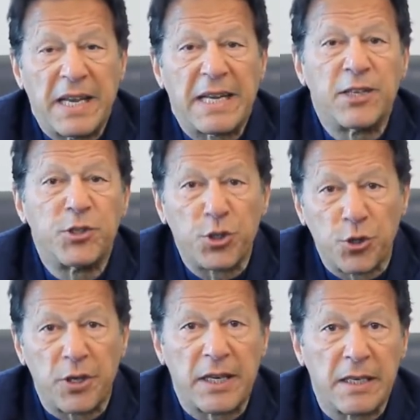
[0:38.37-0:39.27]
at
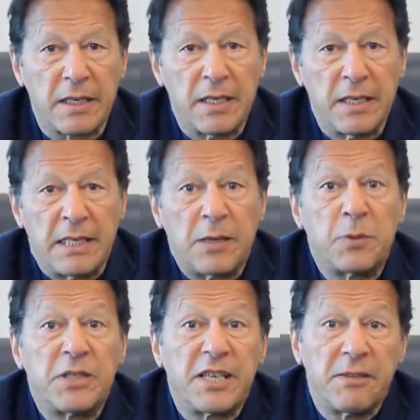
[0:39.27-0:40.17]
ensuring
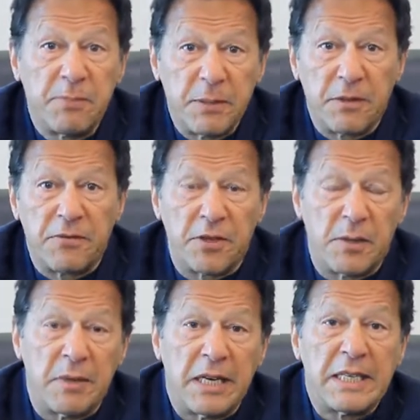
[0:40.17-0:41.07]
that we save people
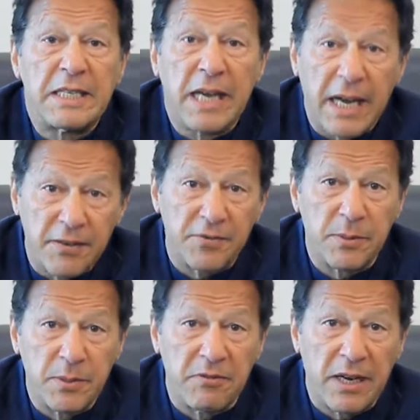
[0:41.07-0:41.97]
from dying
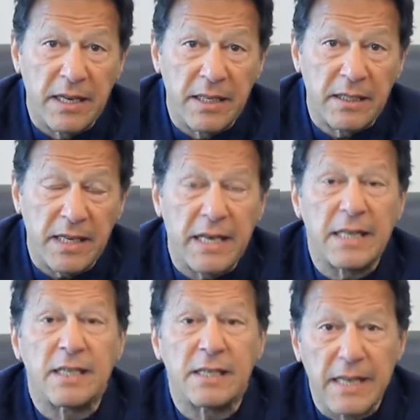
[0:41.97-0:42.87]
from the virus and
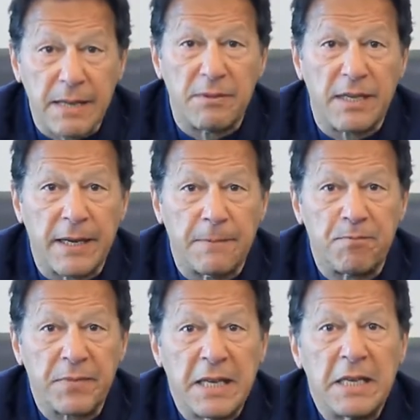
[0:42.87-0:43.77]
at the same time